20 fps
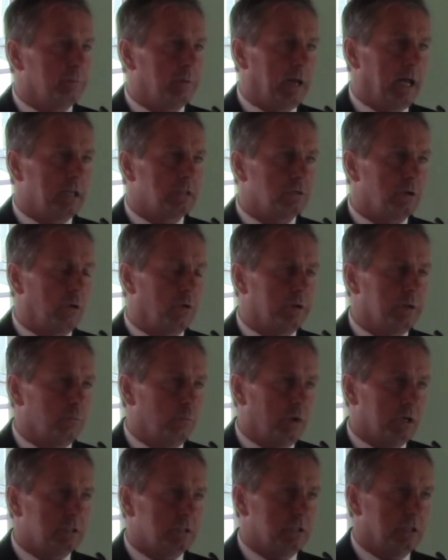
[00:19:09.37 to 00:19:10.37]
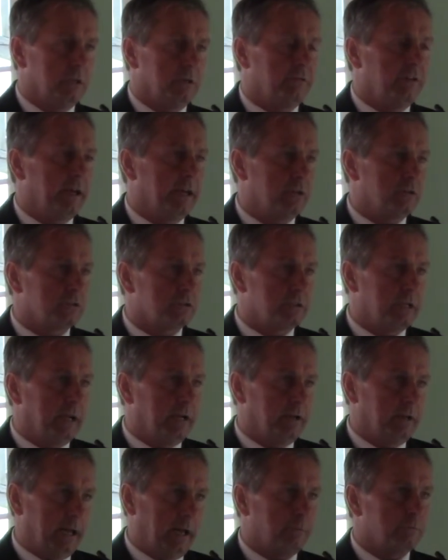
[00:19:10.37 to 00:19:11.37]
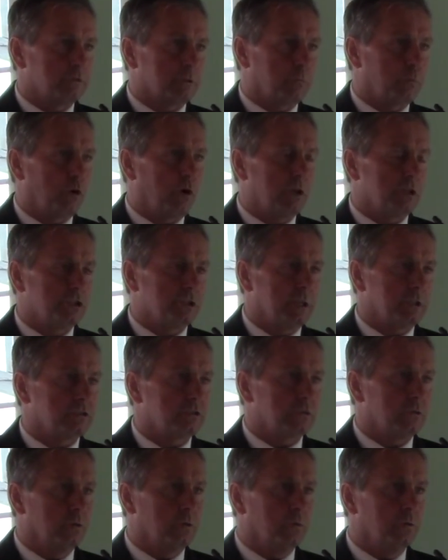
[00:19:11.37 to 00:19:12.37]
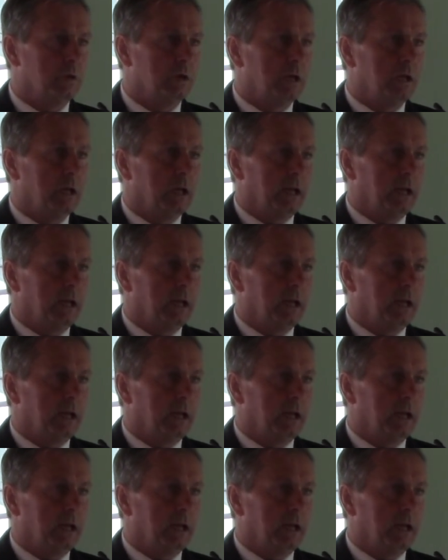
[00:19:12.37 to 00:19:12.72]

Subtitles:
But I taught in West End of Hagerstown, and that was a project school.